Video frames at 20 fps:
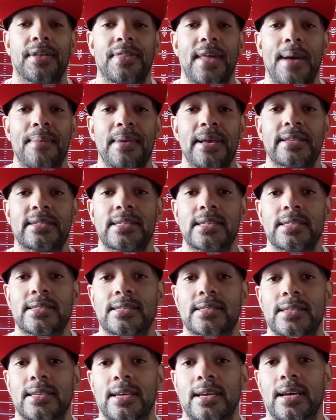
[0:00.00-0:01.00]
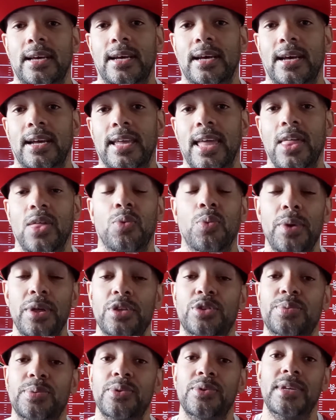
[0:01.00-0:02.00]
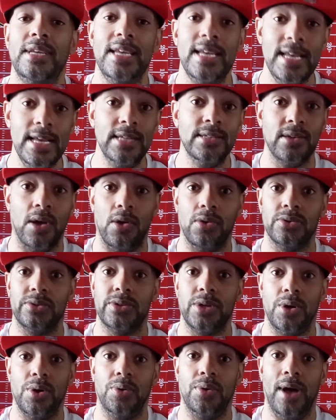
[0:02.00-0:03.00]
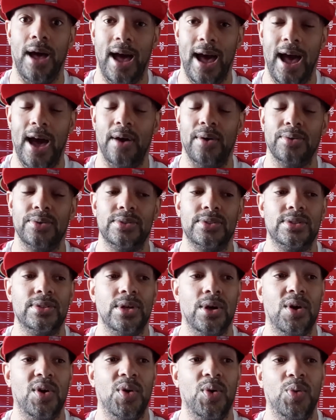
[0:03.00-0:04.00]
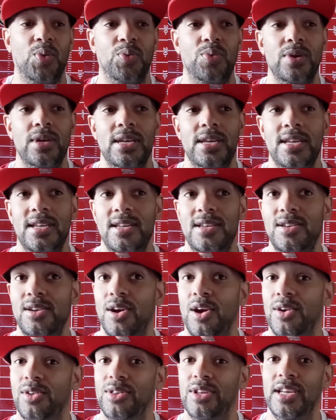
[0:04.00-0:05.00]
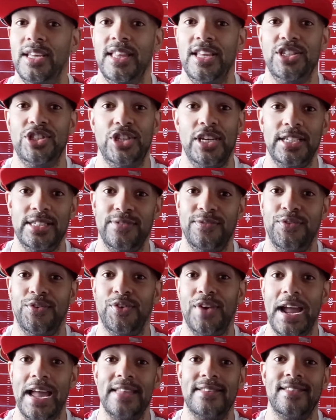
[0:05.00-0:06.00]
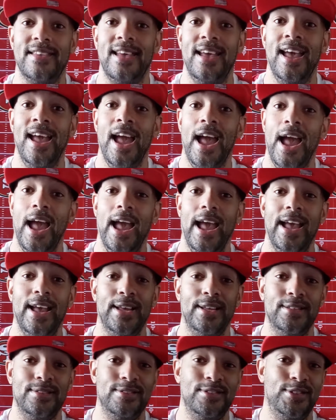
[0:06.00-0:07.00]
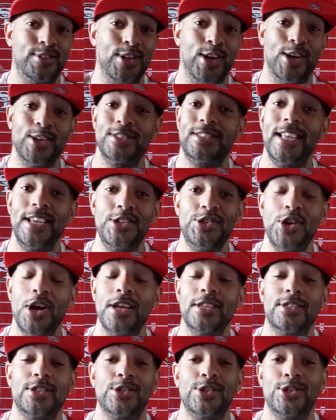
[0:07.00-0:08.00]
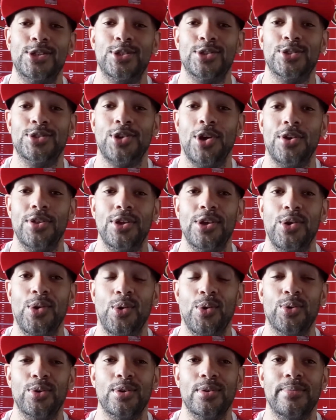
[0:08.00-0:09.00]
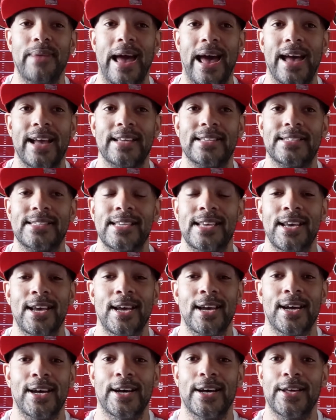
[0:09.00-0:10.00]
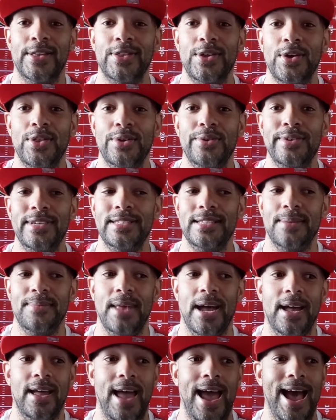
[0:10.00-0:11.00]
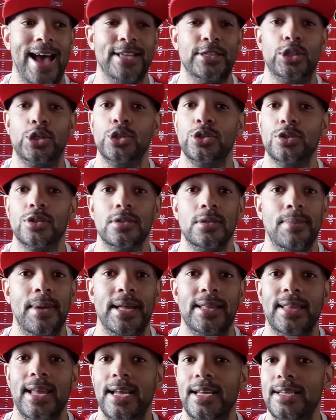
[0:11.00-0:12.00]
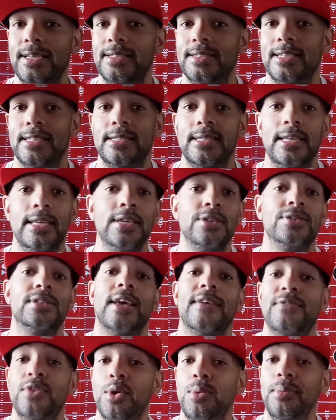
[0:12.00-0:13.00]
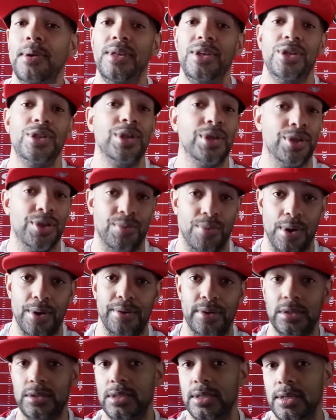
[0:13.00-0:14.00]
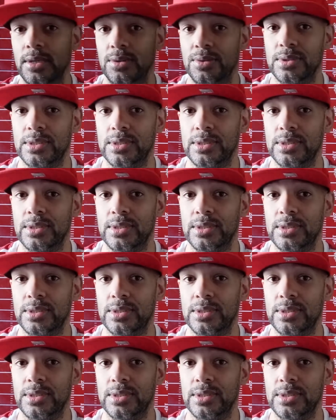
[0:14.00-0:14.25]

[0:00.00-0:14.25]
That makes it Ahkello Witherspoon. He's also out. So we are looking at Jason Verrett and Dante Johnson as your starting cornerbacks. The only reason I'm not as concerned about that is because the Eagles have nobody to throw it to.